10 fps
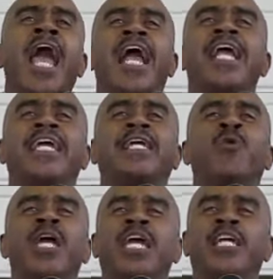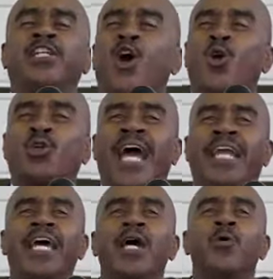And he knows
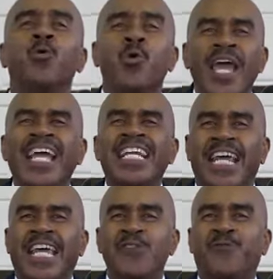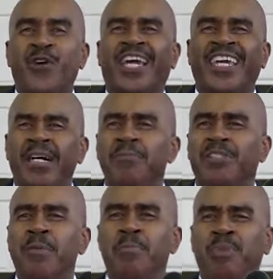that we need for
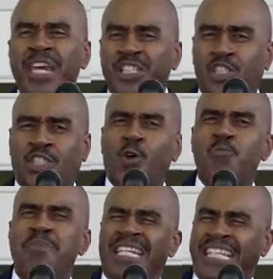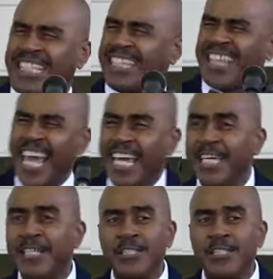him to be so many things.